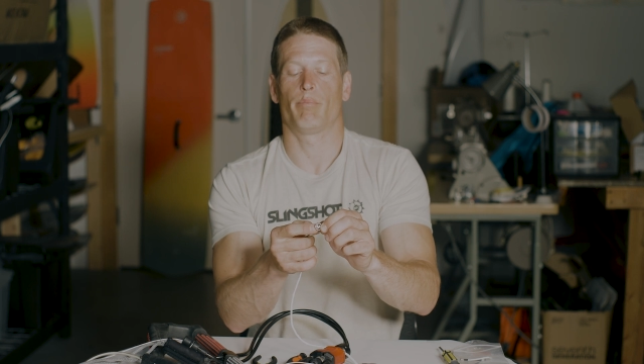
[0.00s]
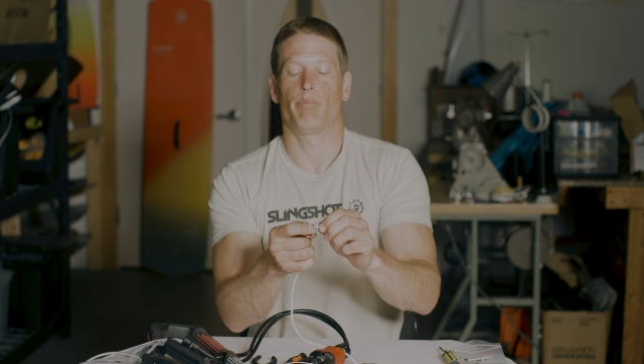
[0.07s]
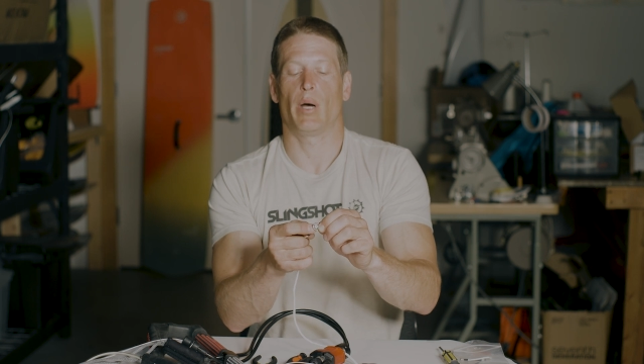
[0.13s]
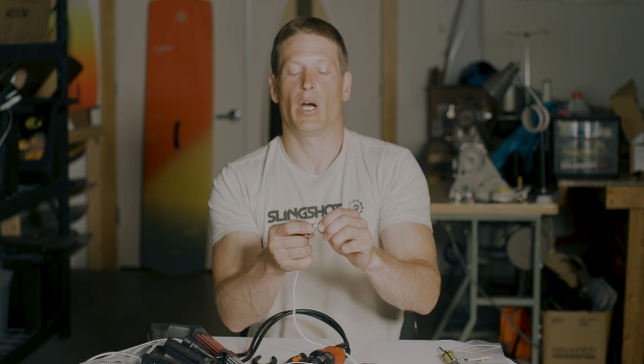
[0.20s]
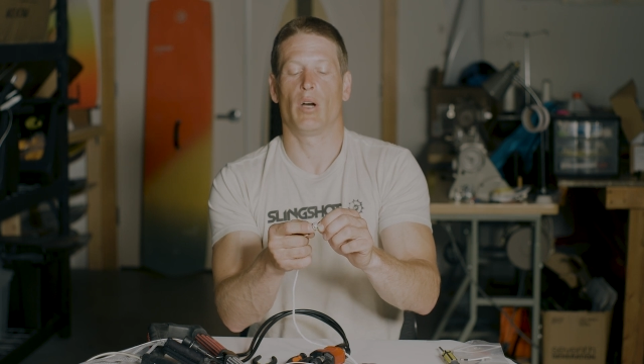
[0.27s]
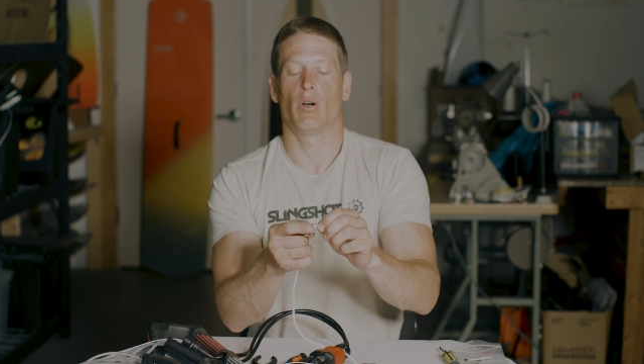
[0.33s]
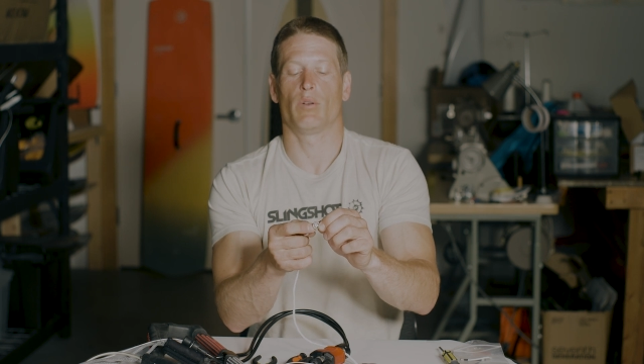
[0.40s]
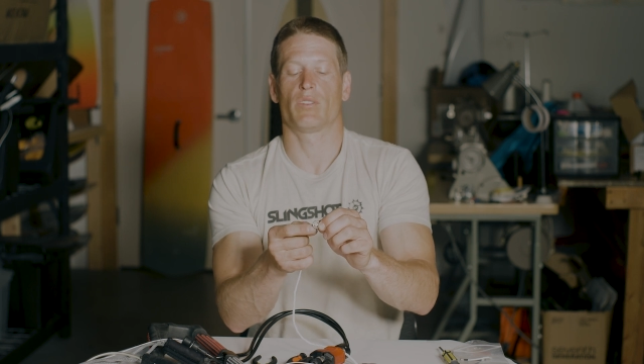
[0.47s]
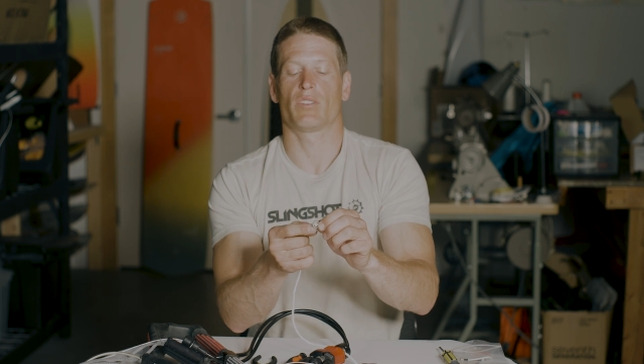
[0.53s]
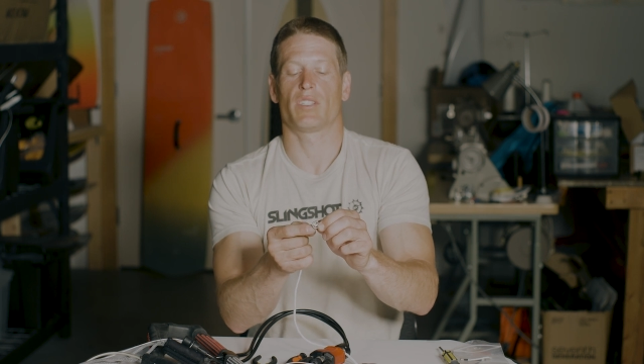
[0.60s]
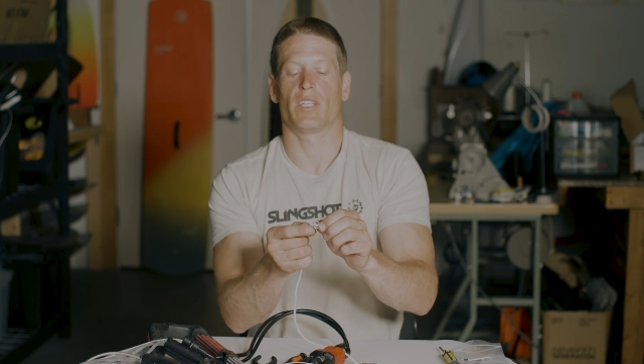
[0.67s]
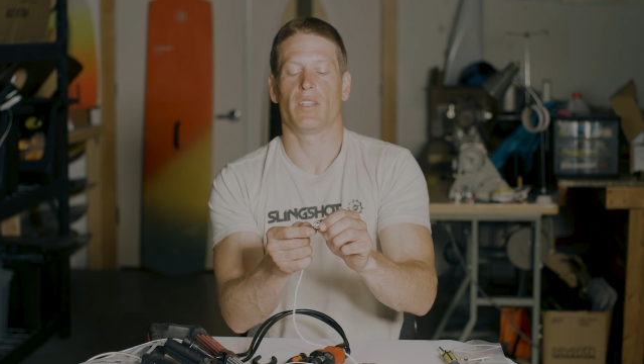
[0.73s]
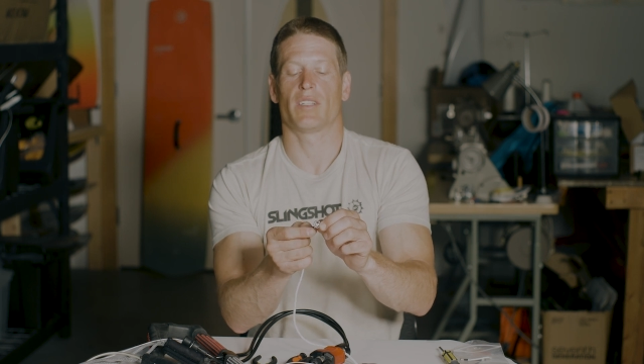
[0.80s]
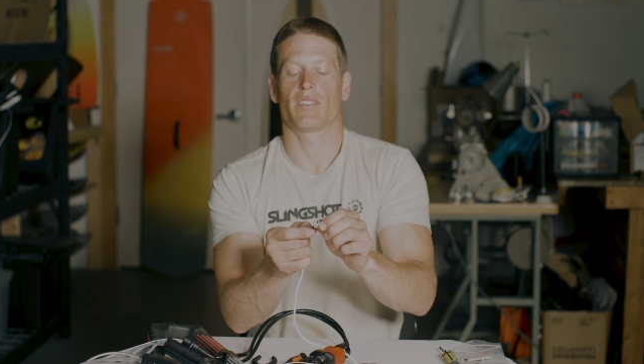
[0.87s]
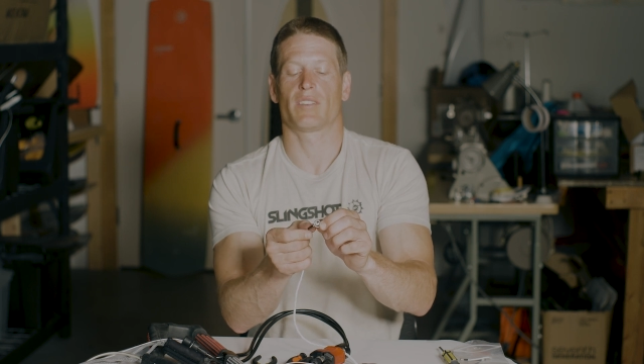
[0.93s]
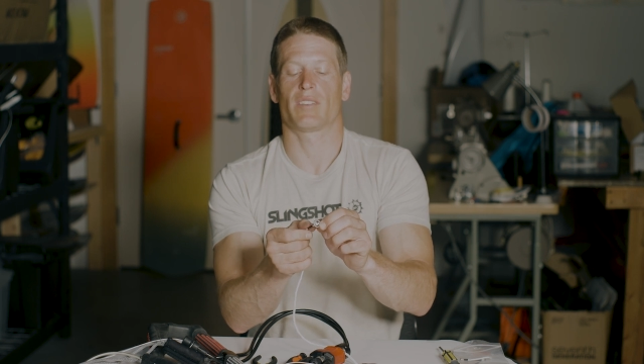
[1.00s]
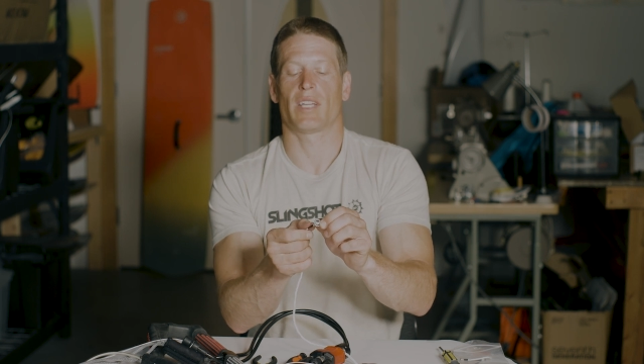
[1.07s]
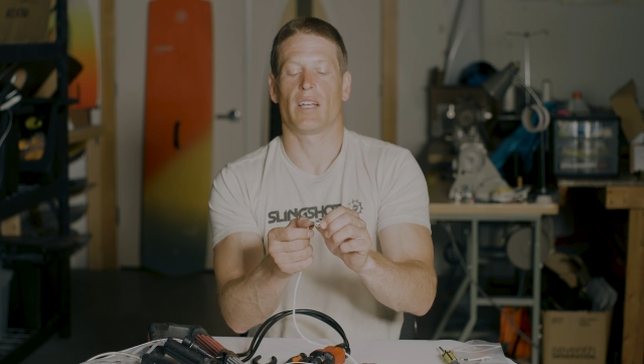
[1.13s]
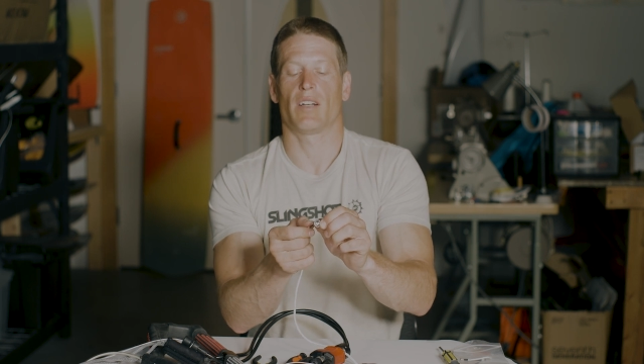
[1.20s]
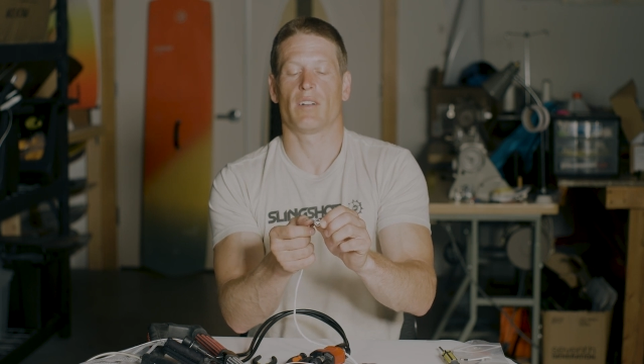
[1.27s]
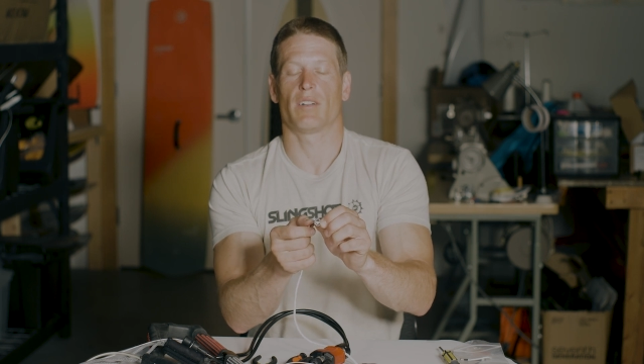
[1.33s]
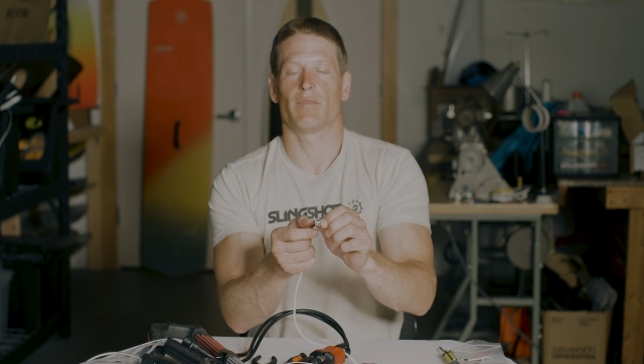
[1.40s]
post in the
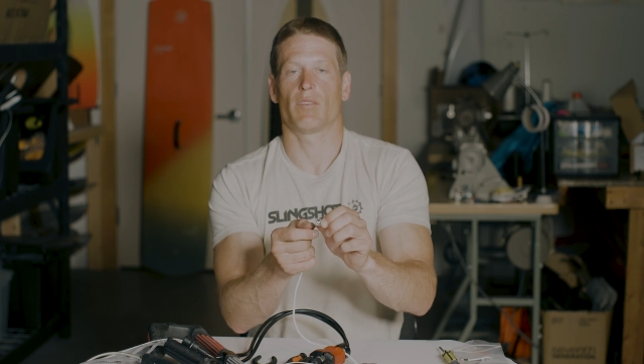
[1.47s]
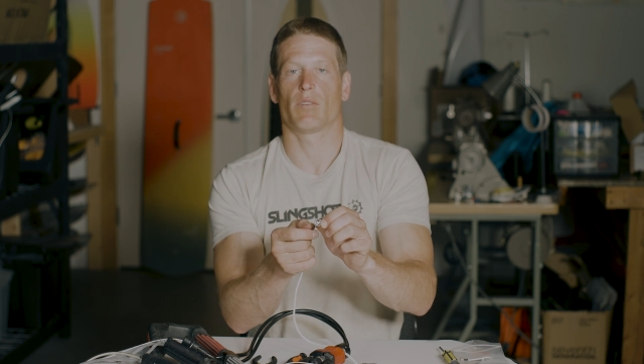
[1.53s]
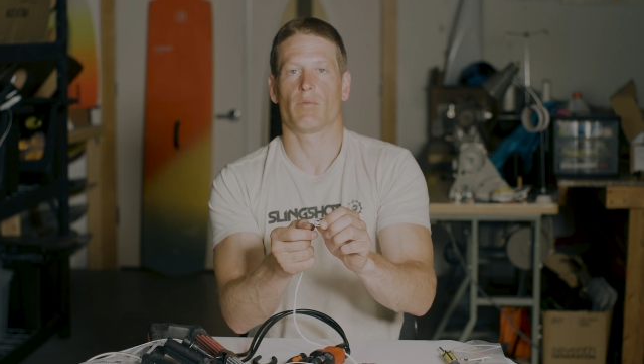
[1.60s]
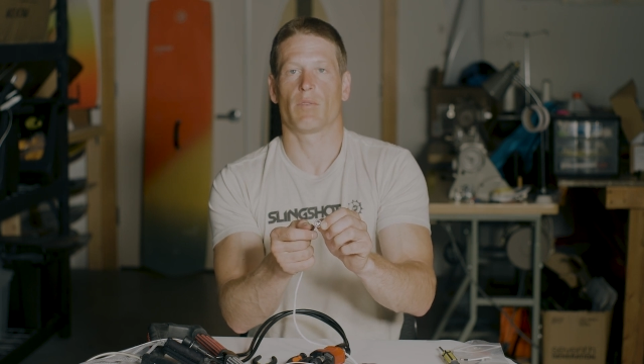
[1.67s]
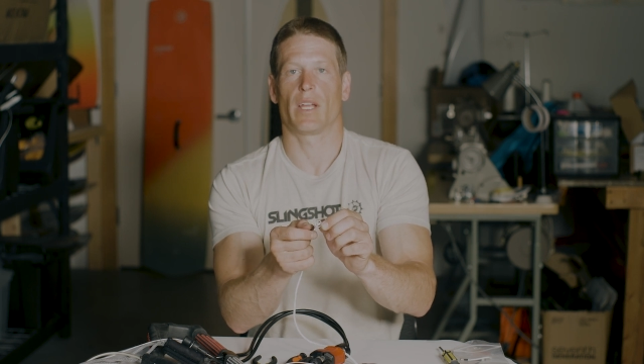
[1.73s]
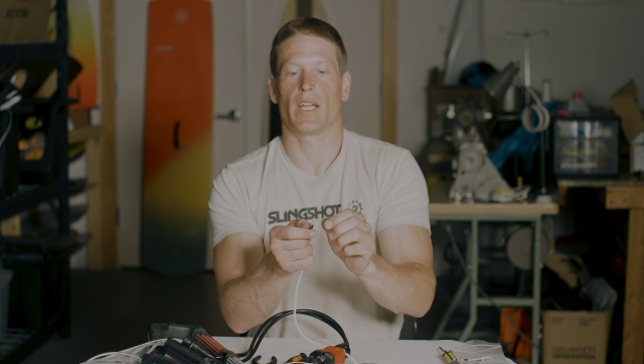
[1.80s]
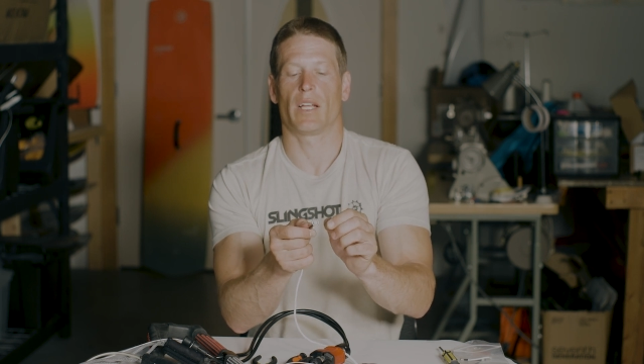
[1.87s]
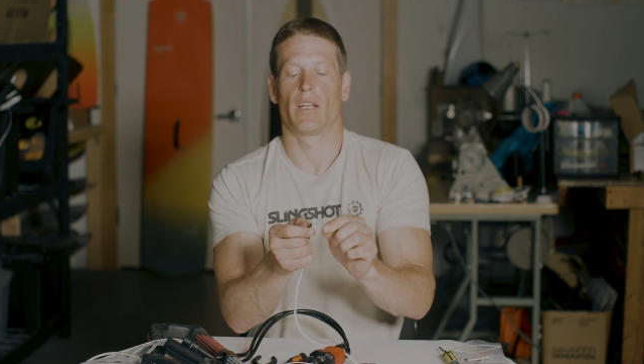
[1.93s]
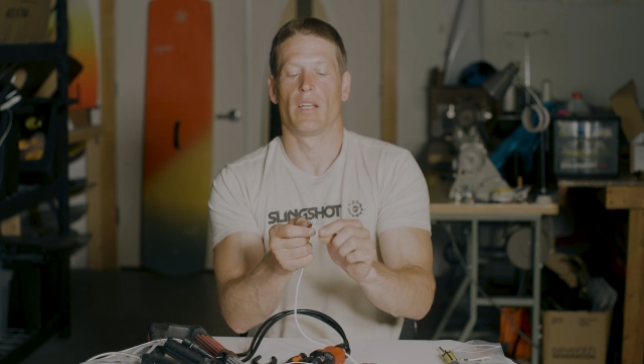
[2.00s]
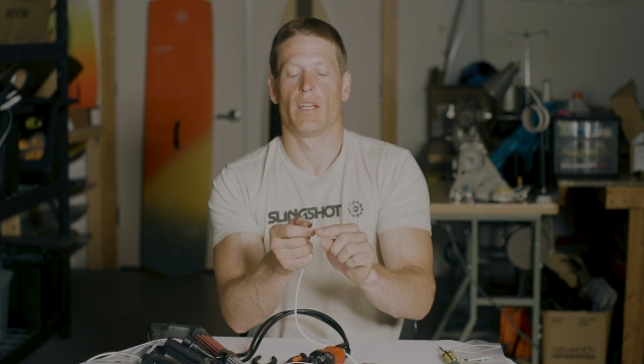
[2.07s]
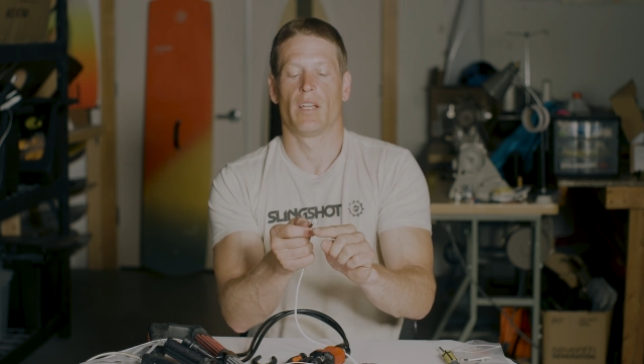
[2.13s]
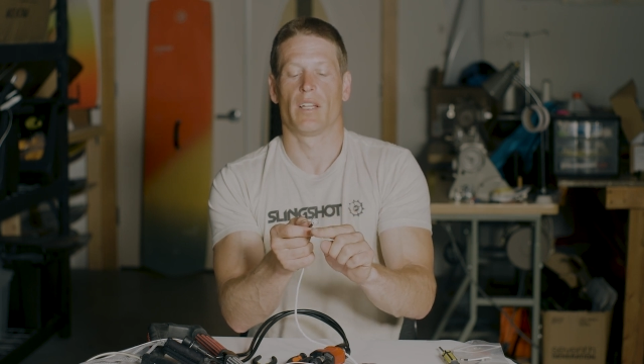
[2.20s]
center of the ring,